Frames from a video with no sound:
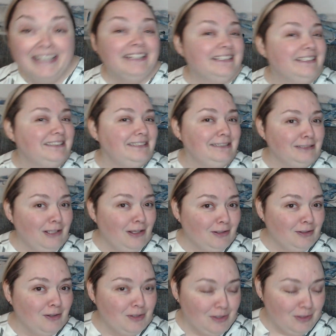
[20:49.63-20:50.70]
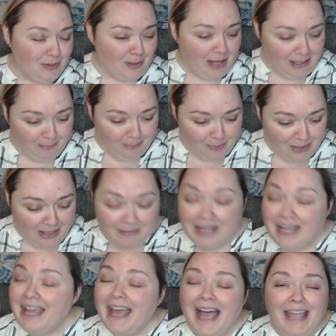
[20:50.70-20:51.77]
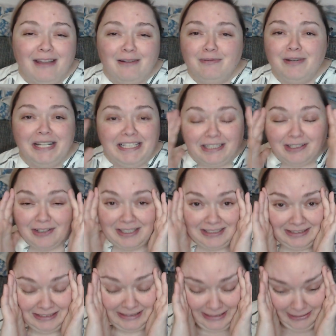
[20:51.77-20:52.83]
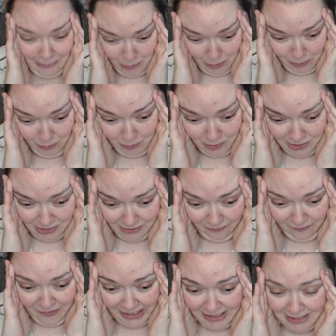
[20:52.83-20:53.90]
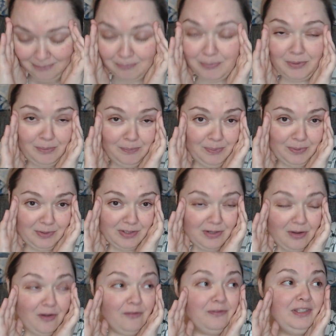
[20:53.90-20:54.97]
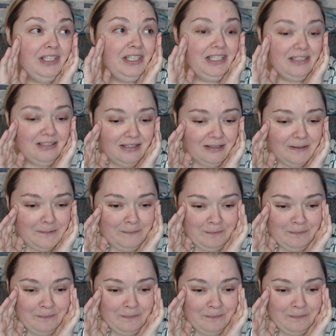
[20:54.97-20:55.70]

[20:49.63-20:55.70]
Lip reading: this is not going to help them. I really don't understand what was the fucking purpose of this.